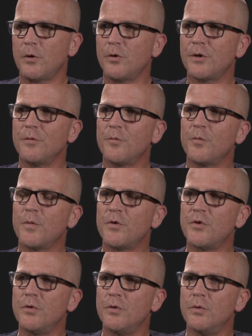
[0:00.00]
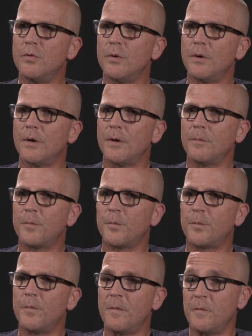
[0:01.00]
are looking to
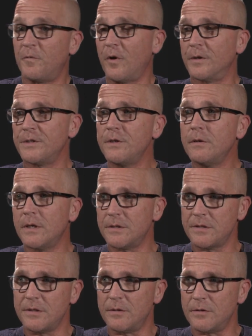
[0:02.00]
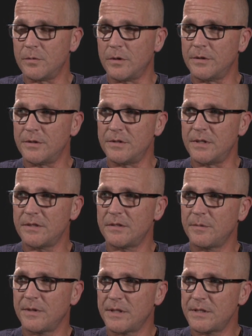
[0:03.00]
volunteer at Seniors Wellness, is that
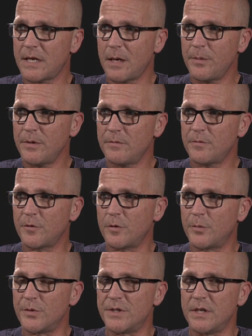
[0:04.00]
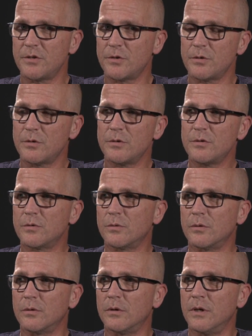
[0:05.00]
something that's happened for presenters,
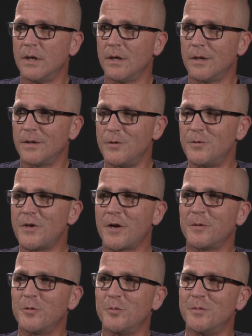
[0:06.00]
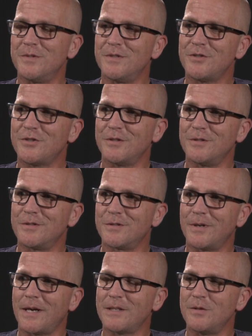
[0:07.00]
or you talked about musicians
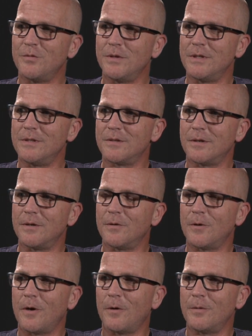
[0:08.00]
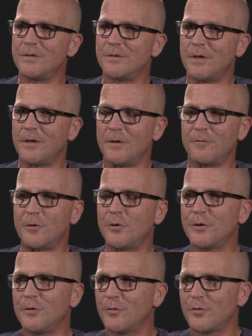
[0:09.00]
or activities? Are you ever
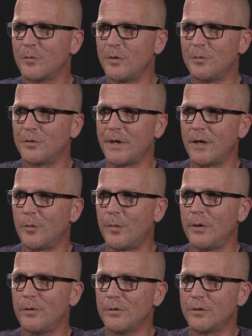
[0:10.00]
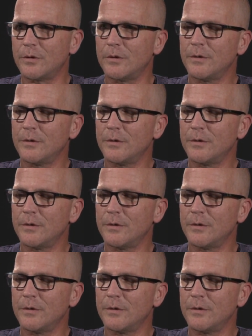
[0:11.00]
looking for people to help out, or?